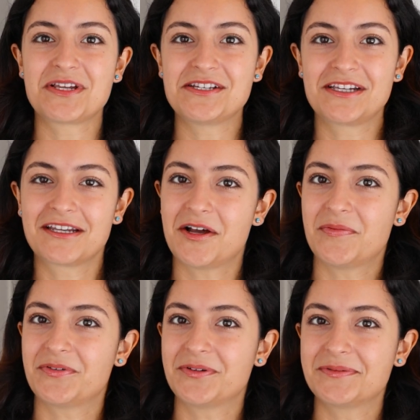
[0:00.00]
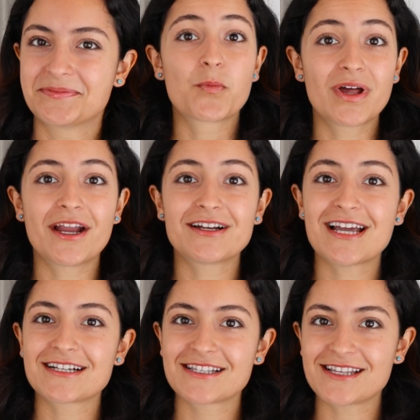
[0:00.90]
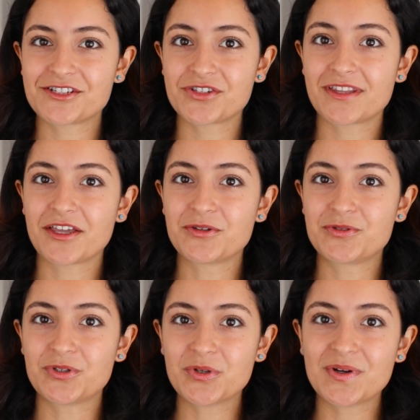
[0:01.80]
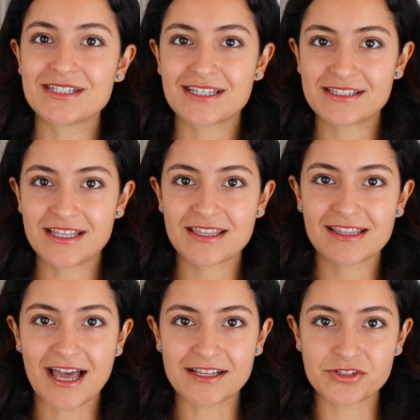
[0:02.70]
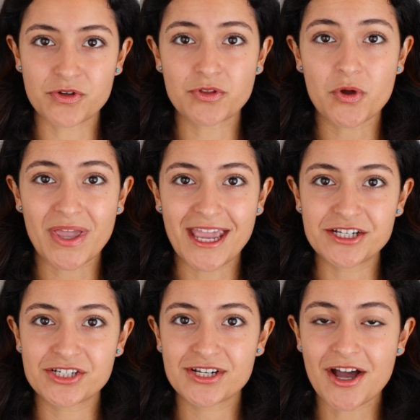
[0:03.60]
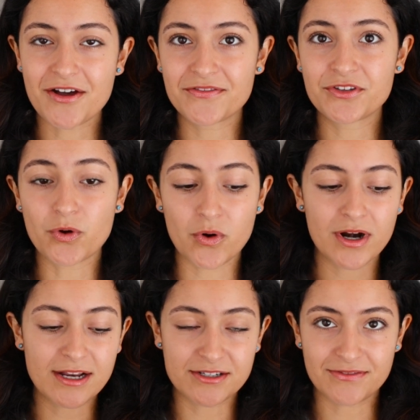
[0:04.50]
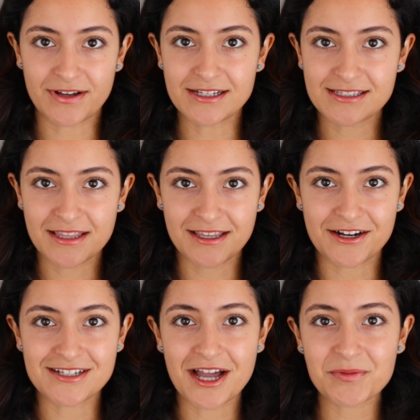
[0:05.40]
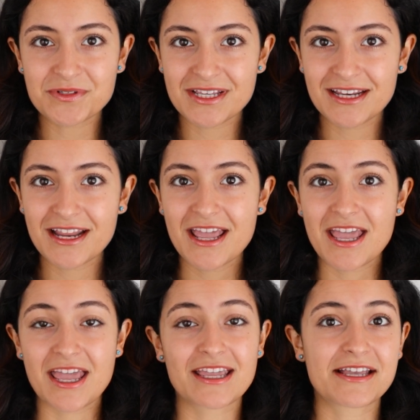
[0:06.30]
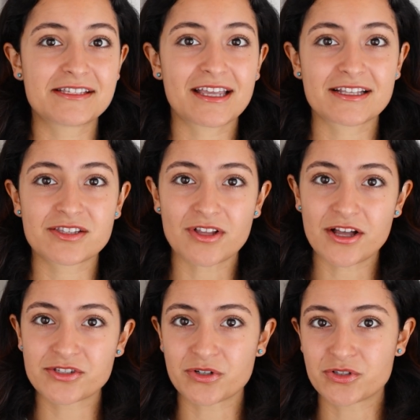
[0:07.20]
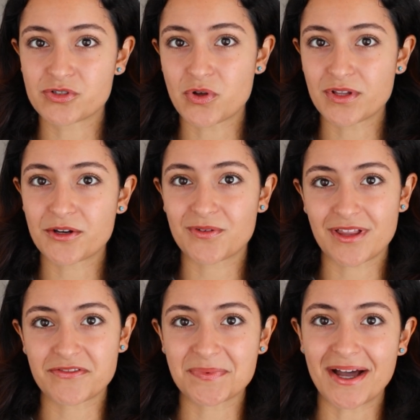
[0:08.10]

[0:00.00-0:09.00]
changing and helpful. What AirTags essentially let you do is see the last known location of your device that the AirTag was in case it gets lost or stolen or left